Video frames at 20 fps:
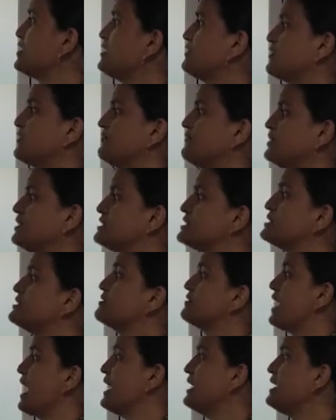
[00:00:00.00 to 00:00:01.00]
great
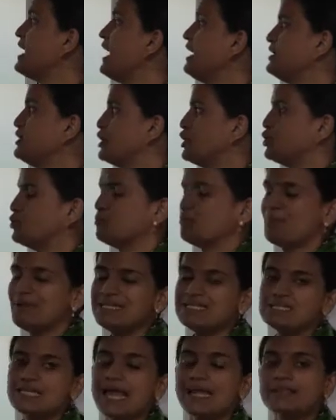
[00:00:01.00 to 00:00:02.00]
rivers, Rhine and Danube.
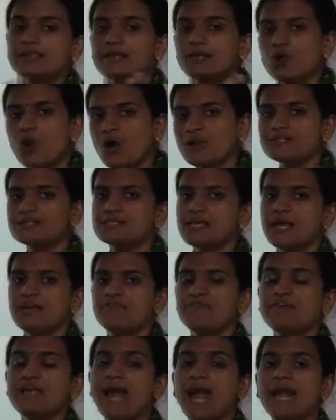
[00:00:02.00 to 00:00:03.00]
Means at the north
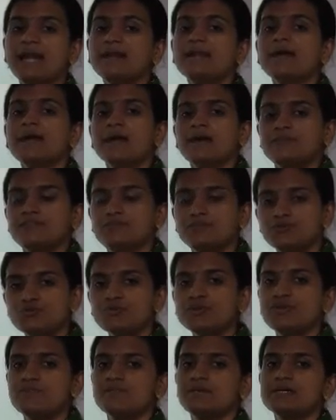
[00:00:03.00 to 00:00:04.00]
side we had
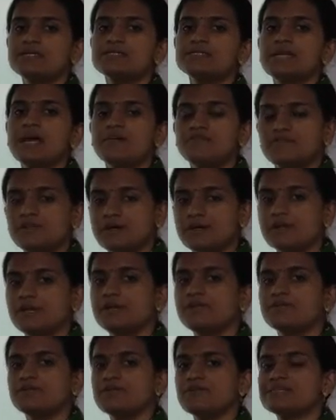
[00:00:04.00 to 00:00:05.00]
2 rivers, the
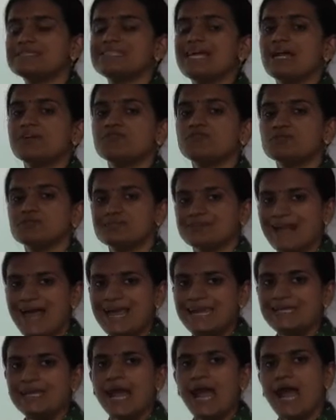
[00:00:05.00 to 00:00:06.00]
great rivers, that was
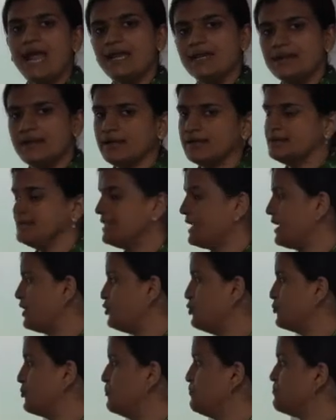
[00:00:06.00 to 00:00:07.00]
Rhine and
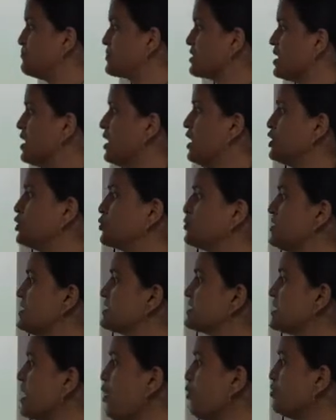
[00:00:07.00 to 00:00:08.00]
Danube. To
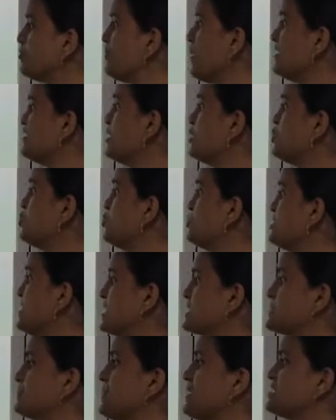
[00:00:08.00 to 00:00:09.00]
the south, by the huge
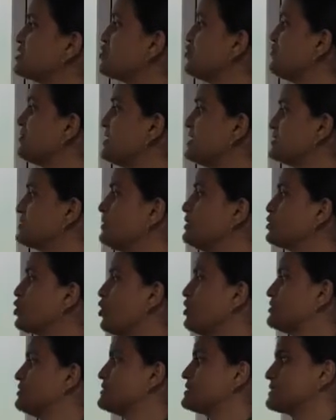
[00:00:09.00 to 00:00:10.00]
expanse of desert
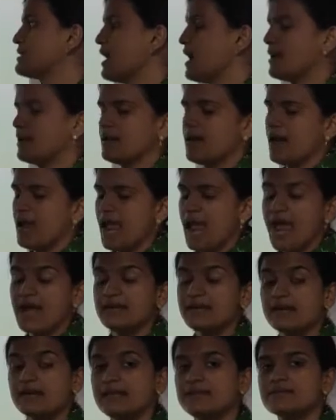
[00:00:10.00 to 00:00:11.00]
called the Sahara,
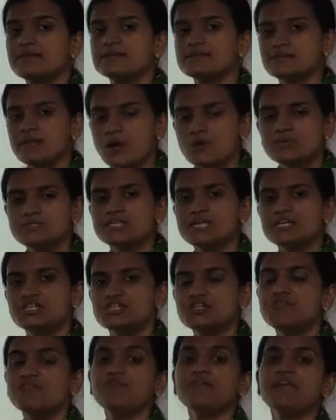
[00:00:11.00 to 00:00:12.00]
and in the south
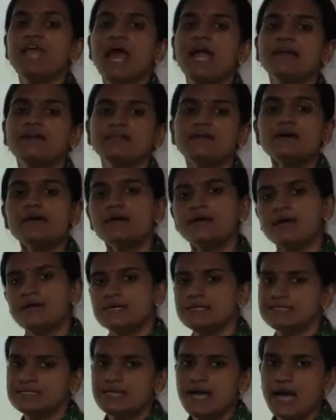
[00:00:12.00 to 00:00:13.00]
section we had the
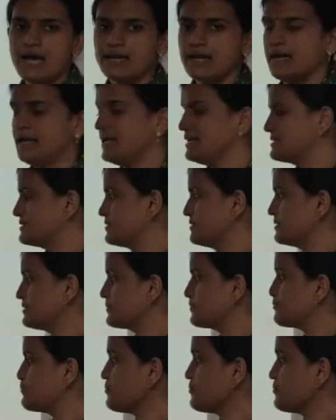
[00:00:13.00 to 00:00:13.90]
Sahara desert.